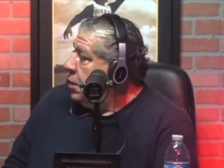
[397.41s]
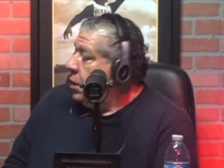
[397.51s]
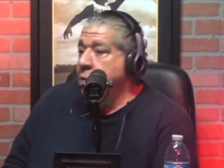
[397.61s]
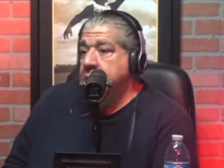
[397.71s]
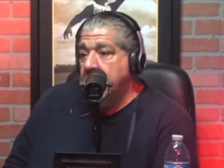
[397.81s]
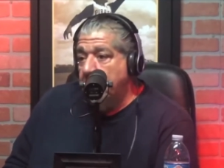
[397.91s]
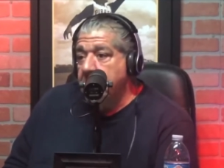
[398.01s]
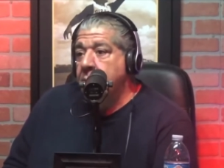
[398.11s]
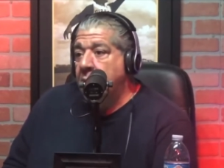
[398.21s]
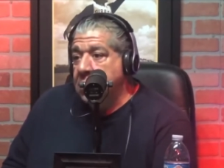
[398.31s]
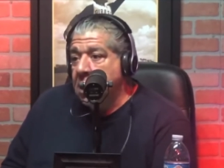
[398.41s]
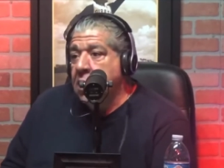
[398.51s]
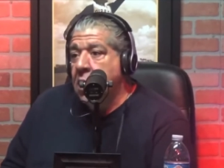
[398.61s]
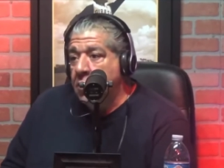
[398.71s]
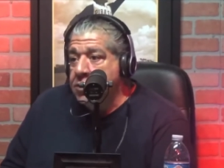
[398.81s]
He would tell me about that
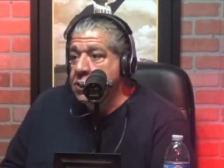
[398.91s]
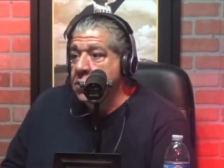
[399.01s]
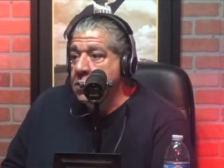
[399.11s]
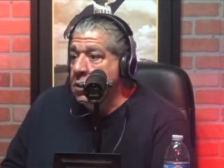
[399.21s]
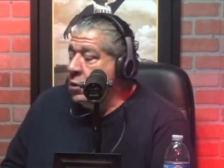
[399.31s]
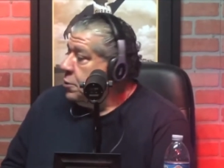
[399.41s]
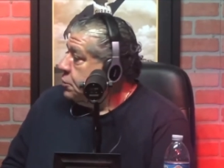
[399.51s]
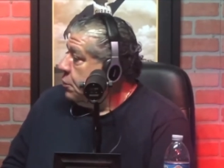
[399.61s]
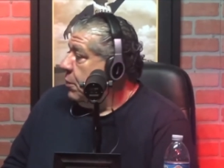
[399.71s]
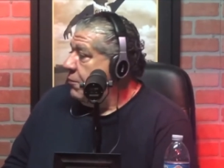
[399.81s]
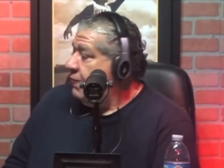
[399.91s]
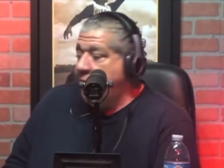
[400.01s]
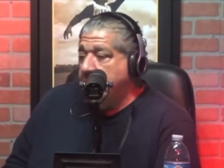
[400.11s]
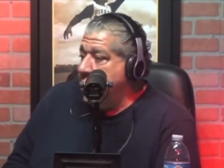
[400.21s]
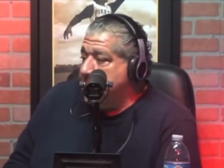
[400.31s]
culture. So whatever the
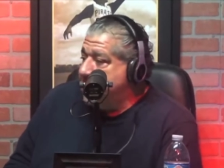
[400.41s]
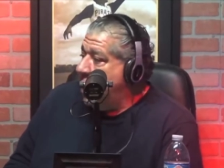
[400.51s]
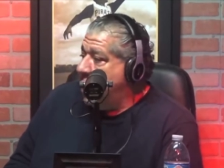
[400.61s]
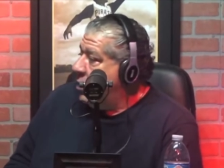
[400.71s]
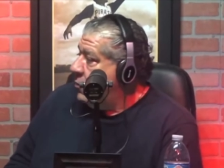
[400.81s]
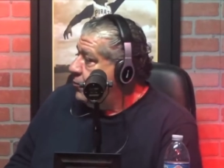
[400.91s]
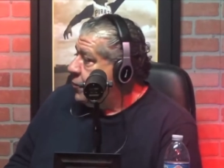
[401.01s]
fuck you say,